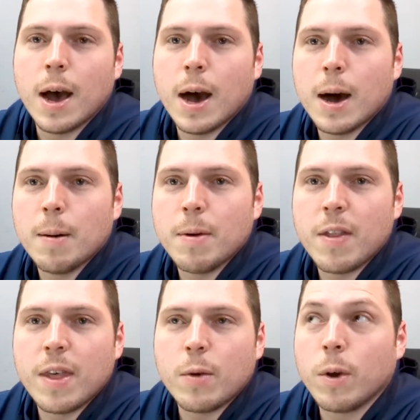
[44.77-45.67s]

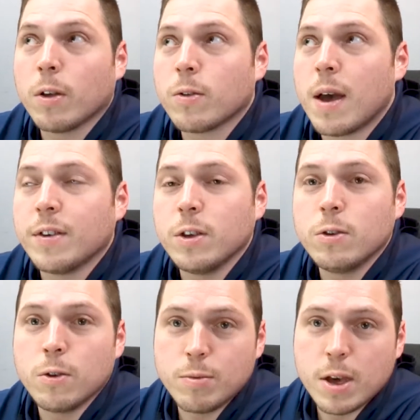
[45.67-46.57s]
And then we also have a
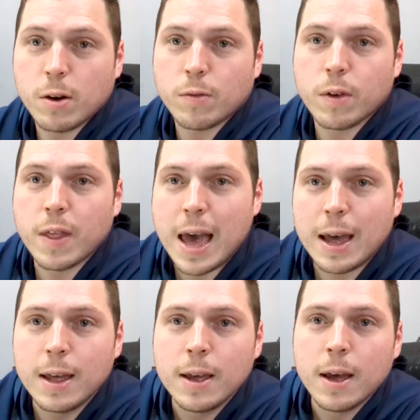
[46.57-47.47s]
YouTube channel for
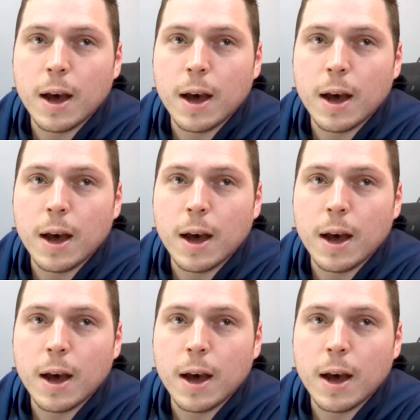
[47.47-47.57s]
that.